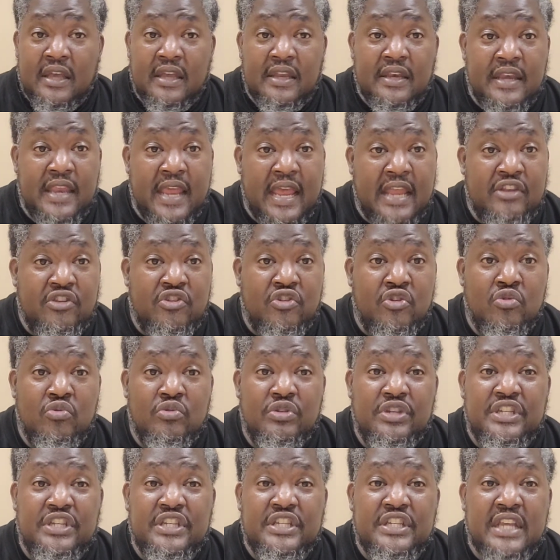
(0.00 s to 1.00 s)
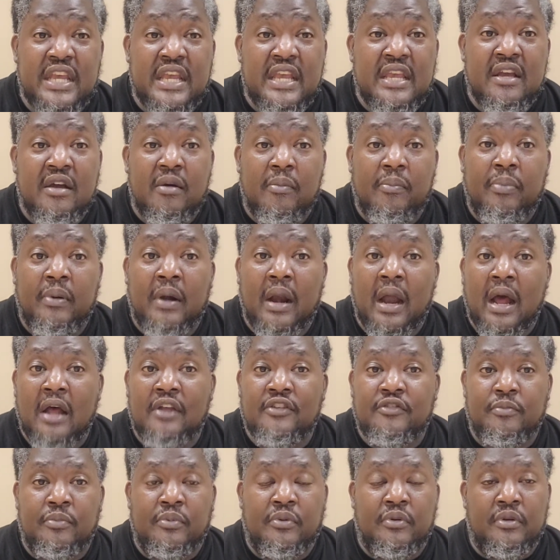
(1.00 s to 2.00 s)
that you shall
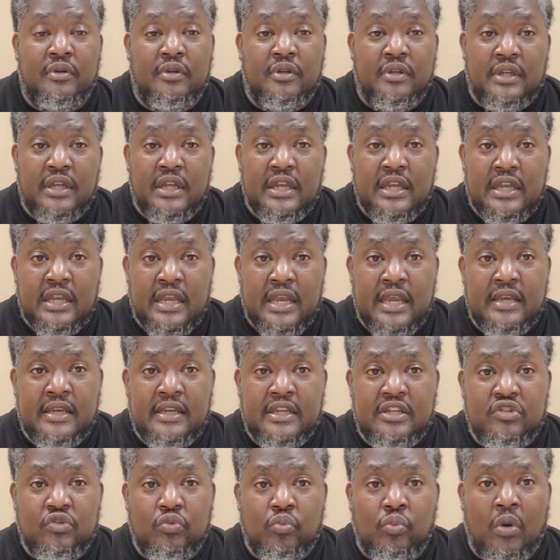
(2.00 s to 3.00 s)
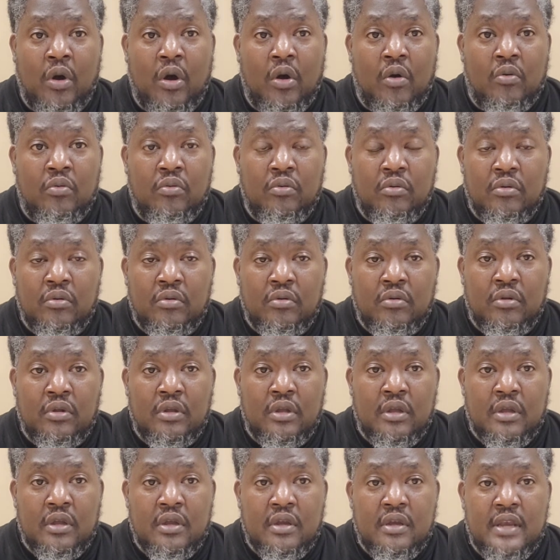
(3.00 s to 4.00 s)
prosper in this walk.
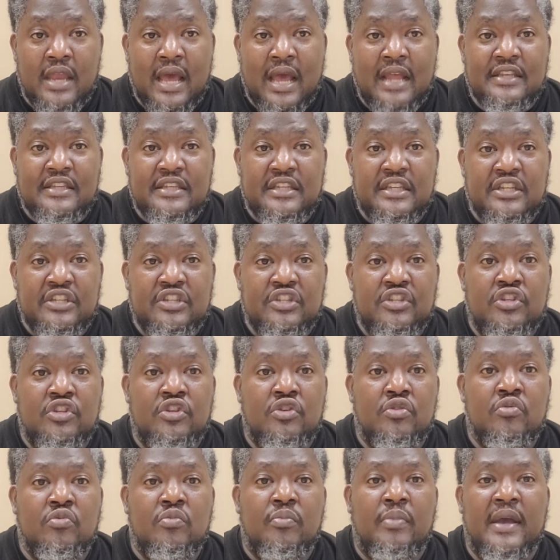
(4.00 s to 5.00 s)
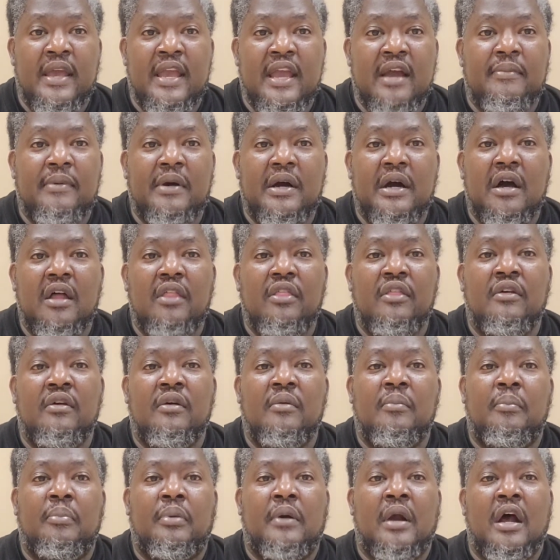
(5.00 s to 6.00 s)
Not just you, but help others
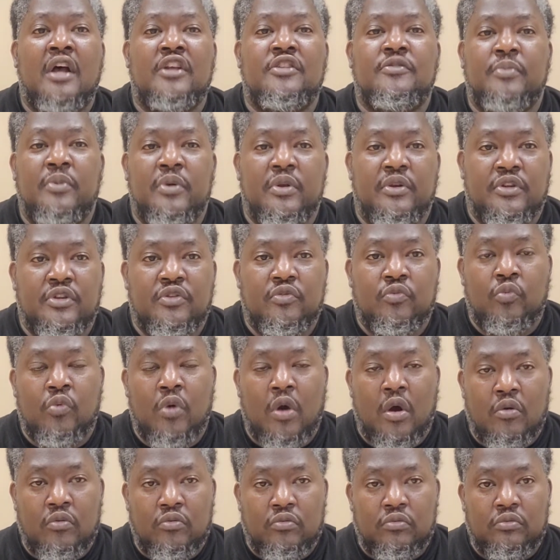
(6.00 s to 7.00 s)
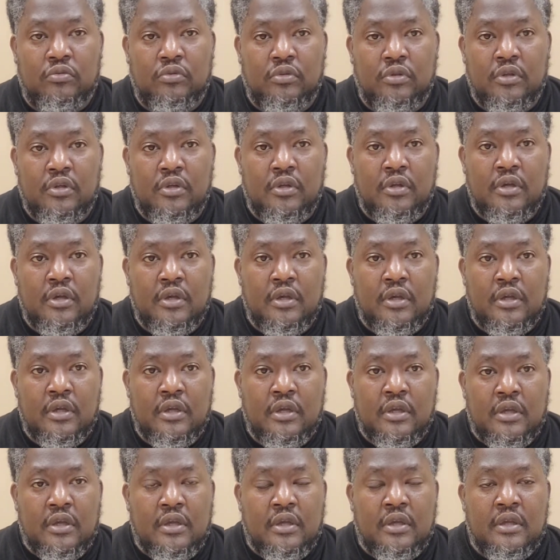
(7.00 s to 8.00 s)
prosper in this walk.
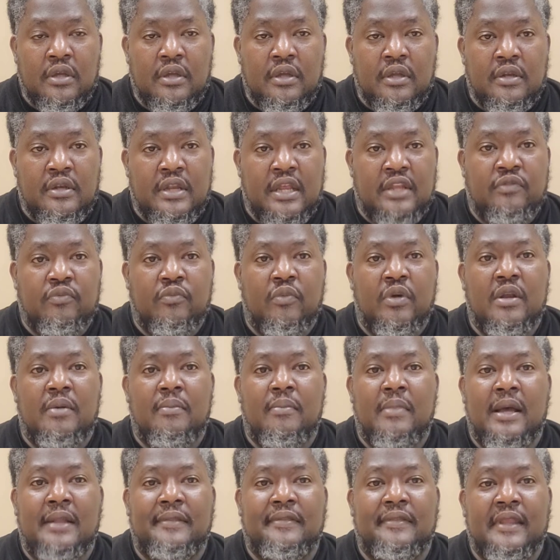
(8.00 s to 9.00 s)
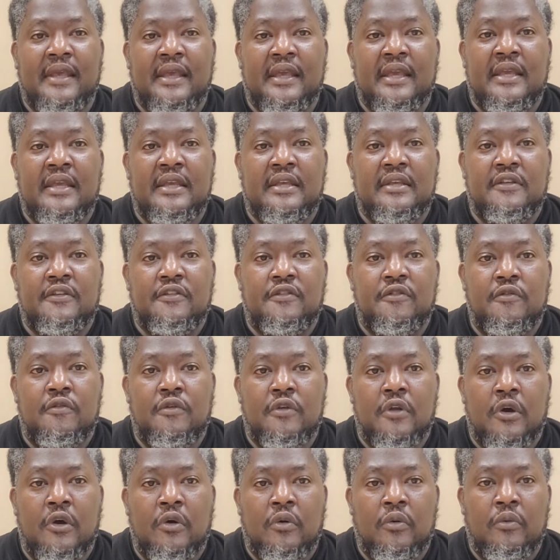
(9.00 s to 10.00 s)
That's one of my things,
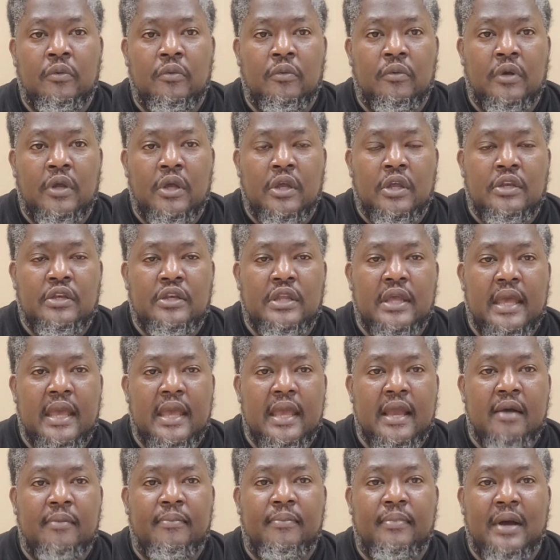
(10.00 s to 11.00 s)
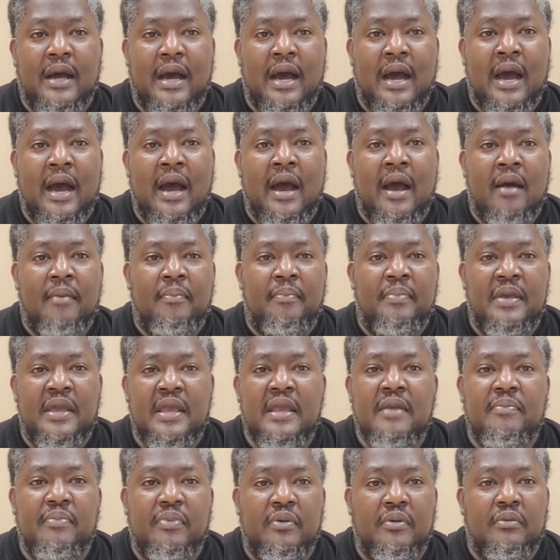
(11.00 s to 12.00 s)
to help our
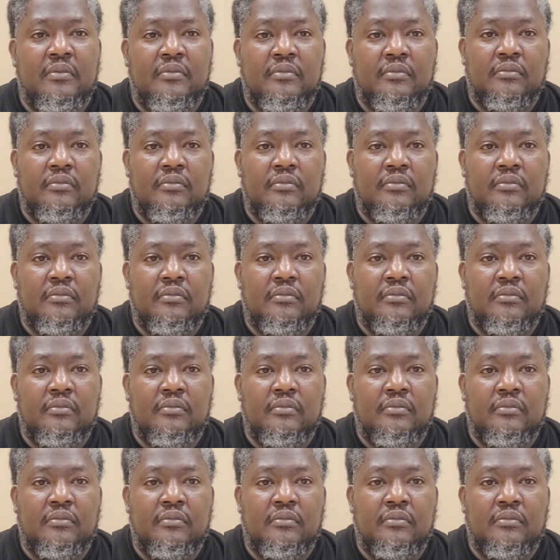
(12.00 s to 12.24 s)
people,